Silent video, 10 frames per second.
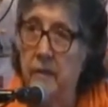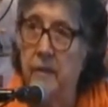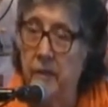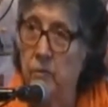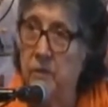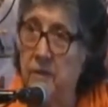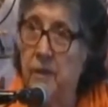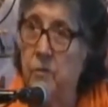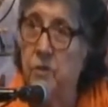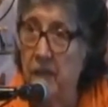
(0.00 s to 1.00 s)
There was
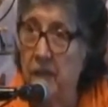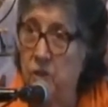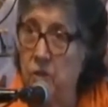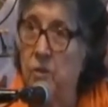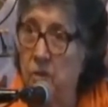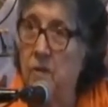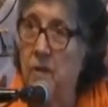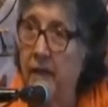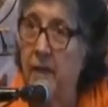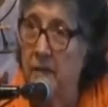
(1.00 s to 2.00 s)
no teacher or
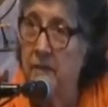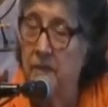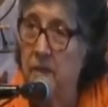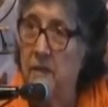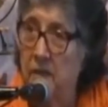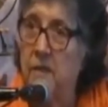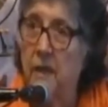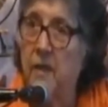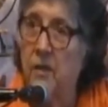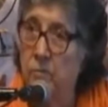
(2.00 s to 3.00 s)
land in